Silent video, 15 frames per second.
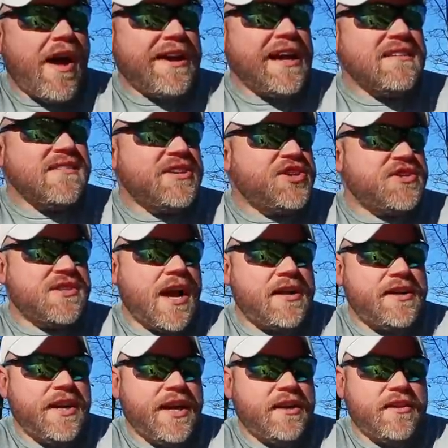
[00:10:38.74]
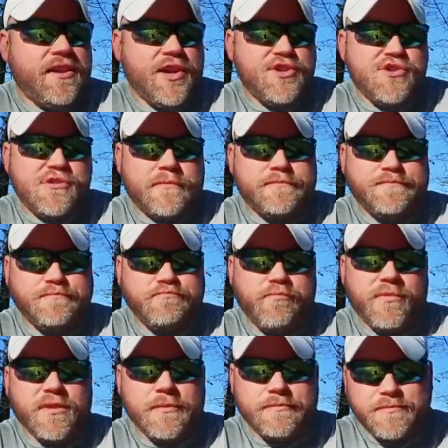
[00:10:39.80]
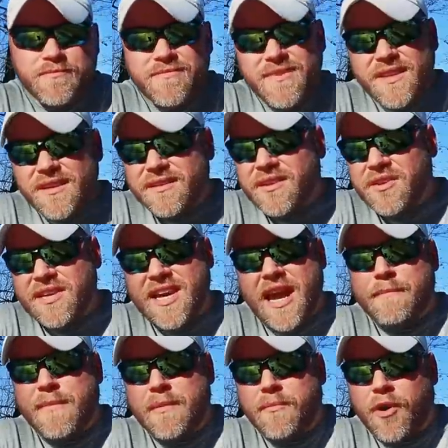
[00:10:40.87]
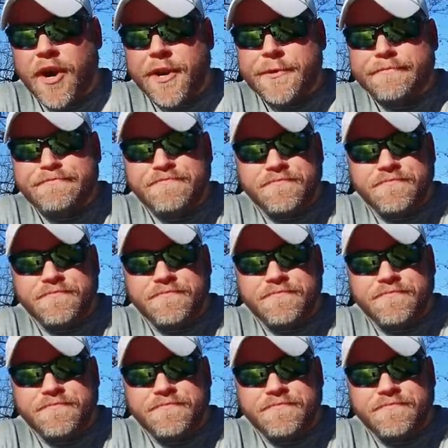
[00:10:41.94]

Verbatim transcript: I guess I just kind of needed this little camping break.